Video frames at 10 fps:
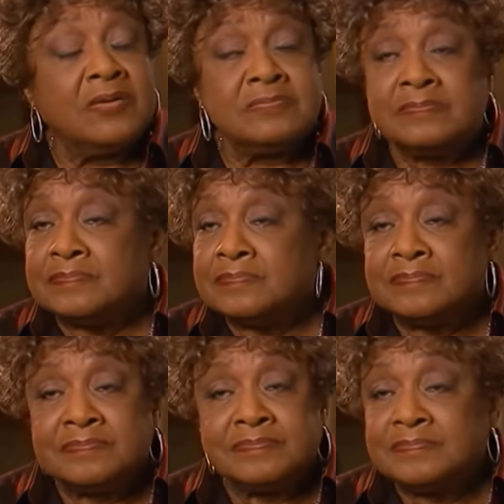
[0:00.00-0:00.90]
No,
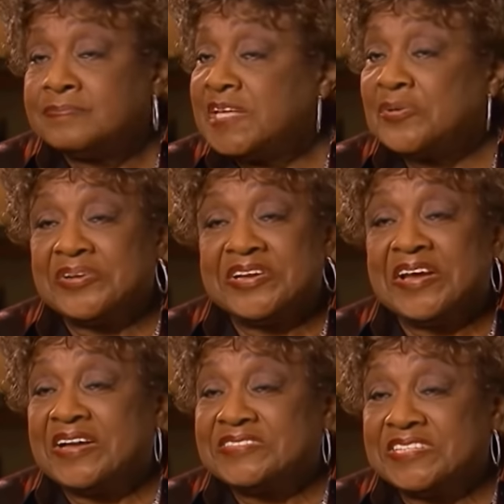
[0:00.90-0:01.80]
they
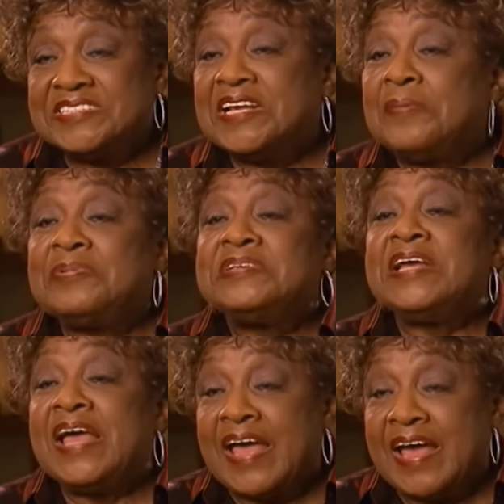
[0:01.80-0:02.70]
were not. Just
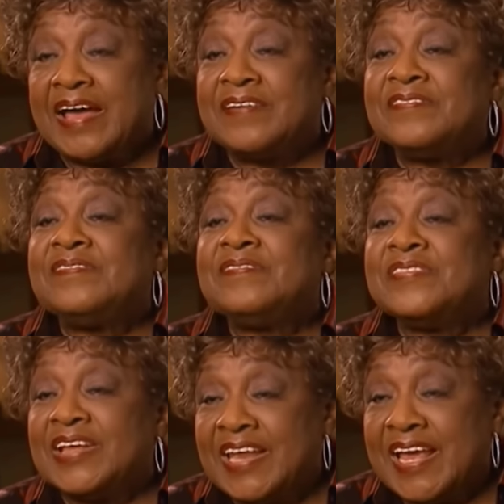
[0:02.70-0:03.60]
happened to have
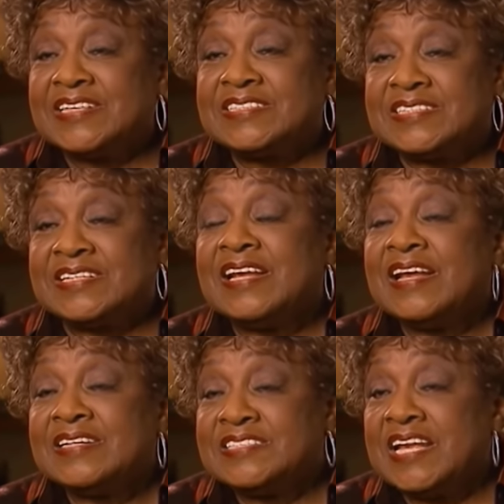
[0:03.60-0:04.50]
the
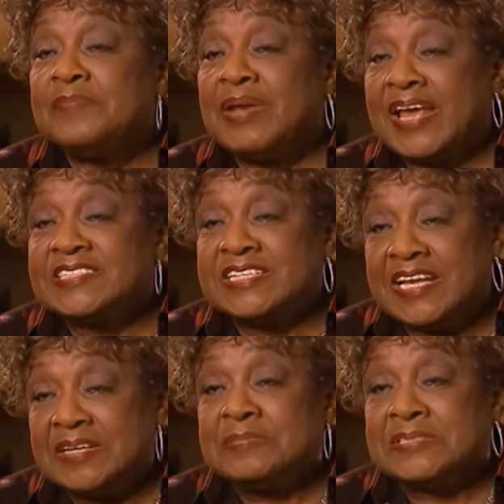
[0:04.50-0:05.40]
same
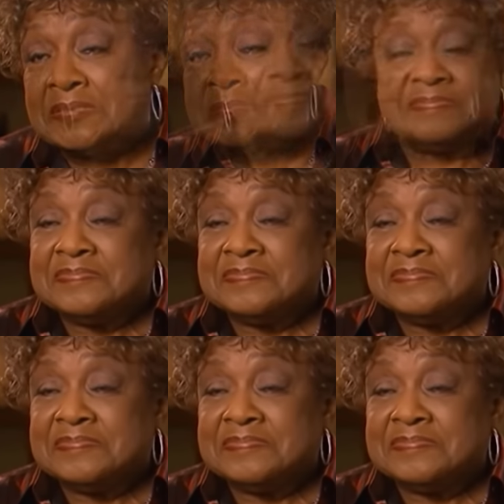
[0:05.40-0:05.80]
last names.